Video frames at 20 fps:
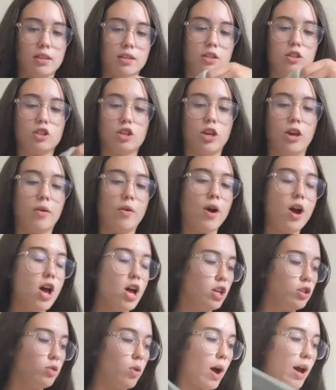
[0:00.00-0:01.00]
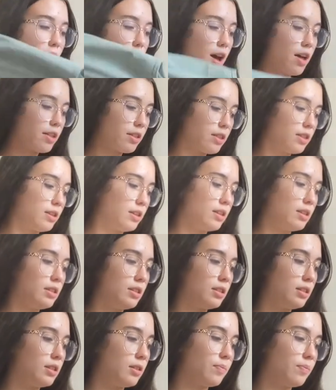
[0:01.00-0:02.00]
This is cute. So I got
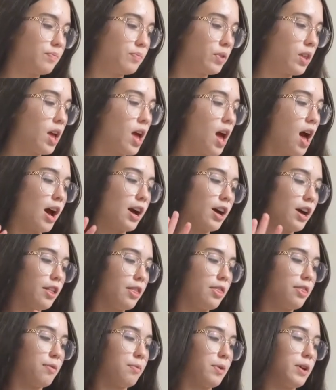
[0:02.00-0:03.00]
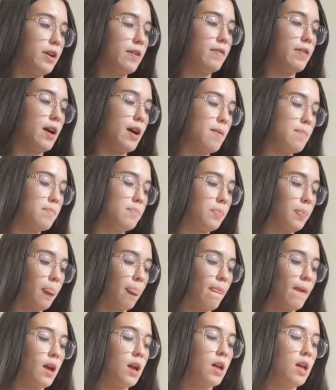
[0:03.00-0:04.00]
these, got three of them.
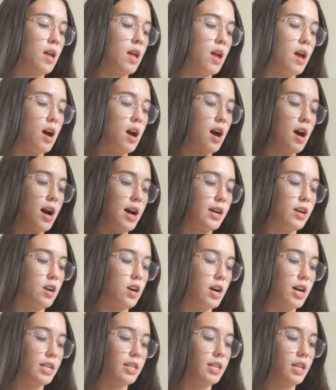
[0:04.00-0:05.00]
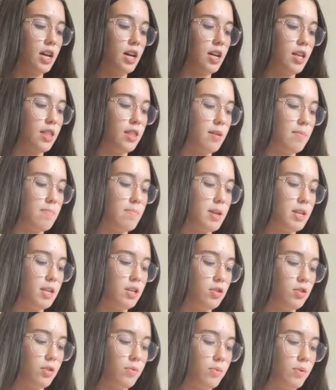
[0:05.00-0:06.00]
I got the
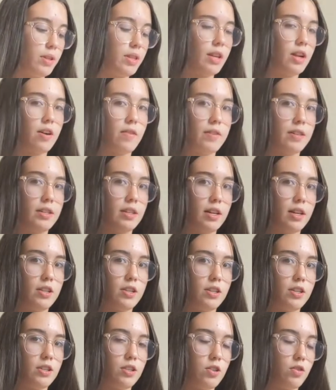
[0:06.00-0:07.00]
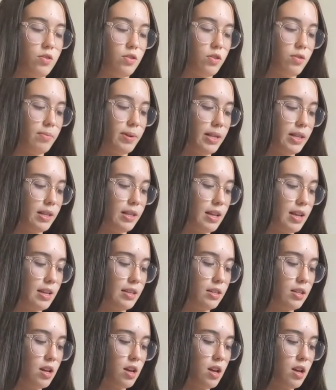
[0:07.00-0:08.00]
mint green one that obviously I just showed you on my
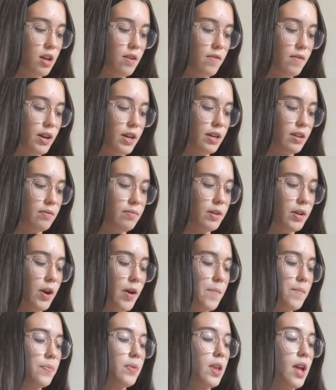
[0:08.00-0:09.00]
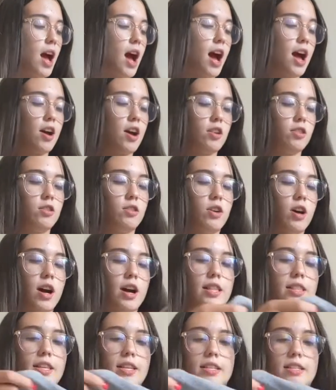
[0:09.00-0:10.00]
leg. Okay, okay. I also
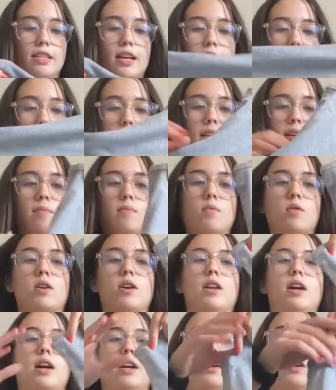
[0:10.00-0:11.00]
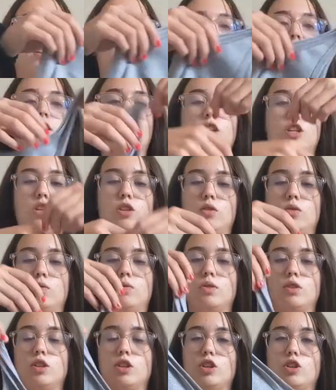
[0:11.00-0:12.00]
got an exact same one. I got a
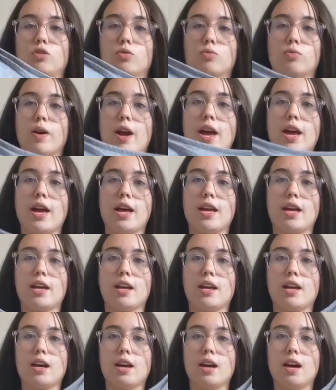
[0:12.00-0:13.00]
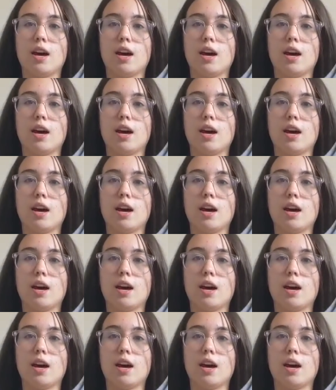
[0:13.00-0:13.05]
cute gray.